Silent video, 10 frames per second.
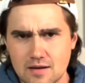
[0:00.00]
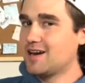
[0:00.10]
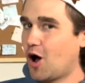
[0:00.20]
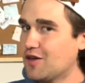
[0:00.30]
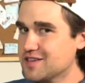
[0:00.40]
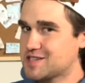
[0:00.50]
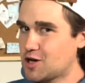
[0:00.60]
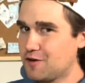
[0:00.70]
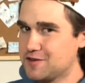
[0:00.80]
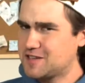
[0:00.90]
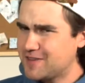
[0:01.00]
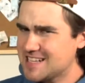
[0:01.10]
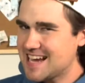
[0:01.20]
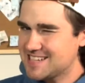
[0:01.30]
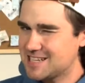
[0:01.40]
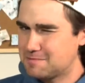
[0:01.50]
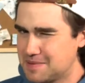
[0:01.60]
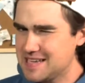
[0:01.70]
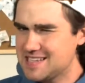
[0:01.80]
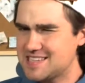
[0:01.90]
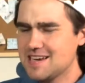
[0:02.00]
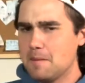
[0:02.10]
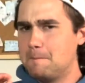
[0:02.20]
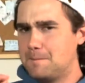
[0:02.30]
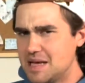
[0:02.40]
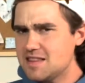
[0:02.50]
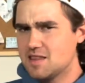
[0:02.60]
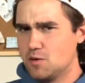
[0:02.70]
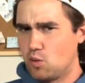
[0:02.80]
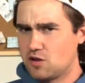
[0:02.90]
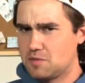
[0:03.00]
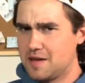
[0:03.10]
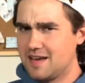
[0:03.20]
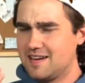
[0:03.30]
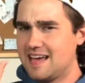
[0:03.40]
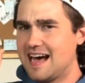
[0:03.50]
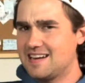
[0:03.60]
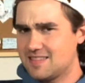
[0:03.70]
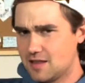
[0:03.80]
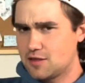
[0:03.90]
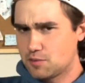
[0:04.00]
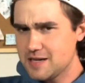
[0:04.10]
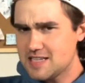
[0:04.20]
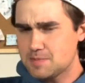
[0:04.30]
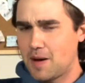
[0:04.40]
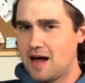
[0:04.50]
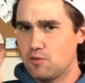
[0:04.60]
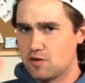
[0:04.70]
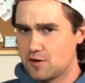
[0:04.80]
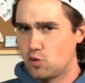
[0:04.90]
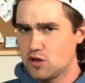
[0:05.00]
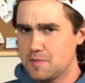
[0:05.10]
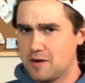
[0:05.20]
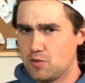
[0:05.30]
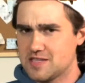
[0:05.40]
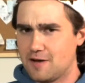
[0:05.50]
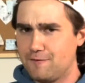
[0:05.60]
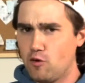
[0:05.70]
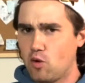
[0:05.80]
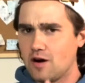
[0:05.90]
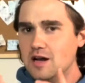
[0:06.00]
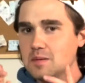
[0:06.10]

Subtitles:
And on the surface, Fantastic Beasts beat The Northman at the 3 spot where The Northman was at 4,